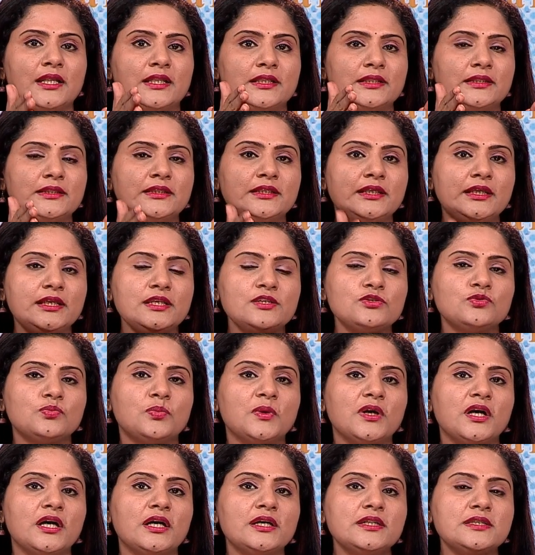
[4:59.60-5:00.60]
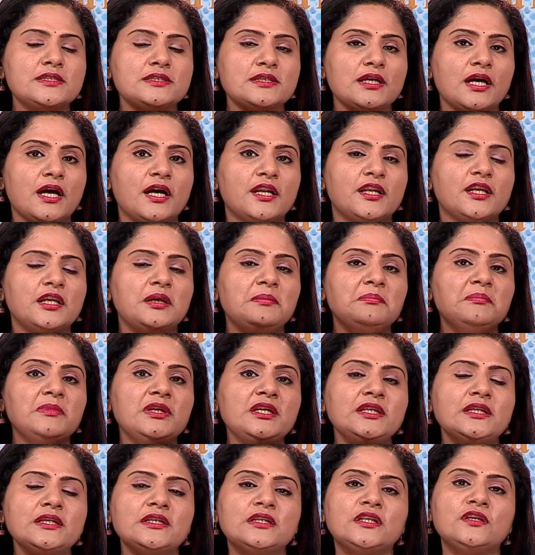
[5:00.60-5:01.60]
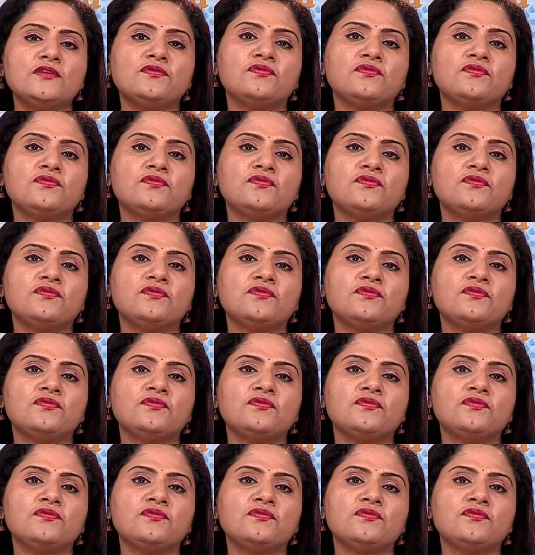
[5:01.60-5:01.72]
these words are immediately